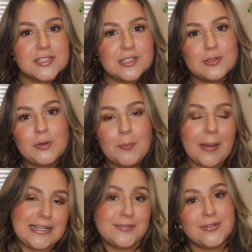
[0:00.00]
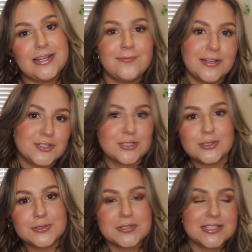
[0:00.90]
to my different
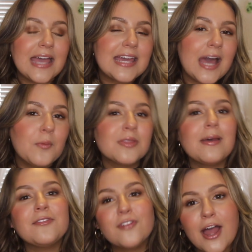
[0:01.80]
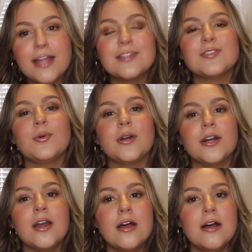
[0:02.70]
adventures, hanging out with my friends
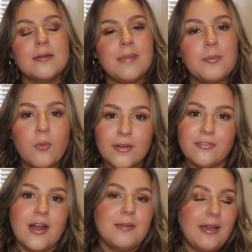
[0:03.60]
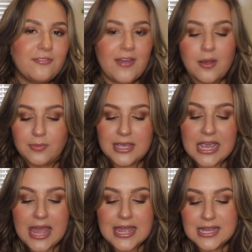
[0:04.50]
or my boyfriend, my
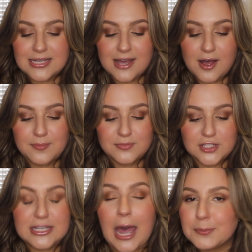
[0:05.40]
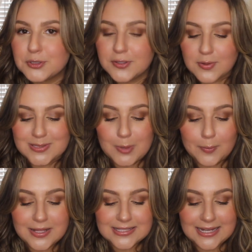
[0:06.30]
family, and just capturing those
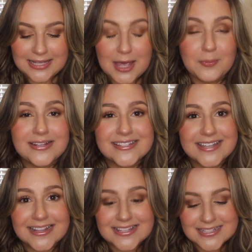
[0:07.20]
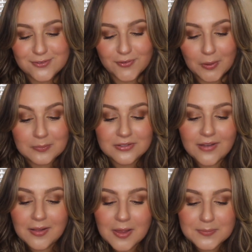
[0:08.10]
moments. And I can't wait to get this film
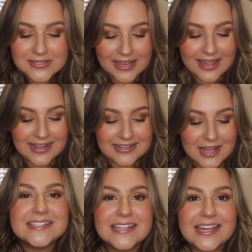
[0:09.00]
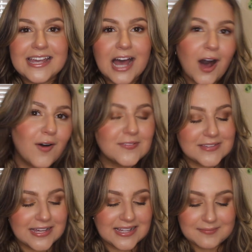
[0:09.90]
developed and see all of
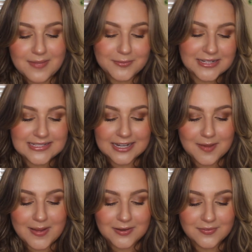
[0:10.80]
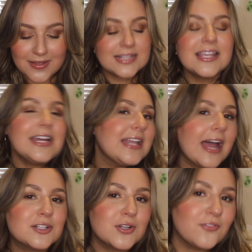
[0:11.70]
the memories that come out of it. It's like an
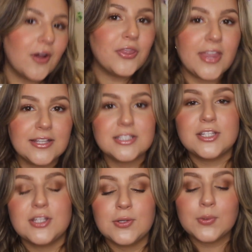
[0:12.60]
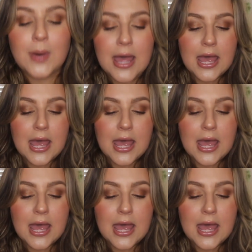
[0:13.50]
extra fun thing to do,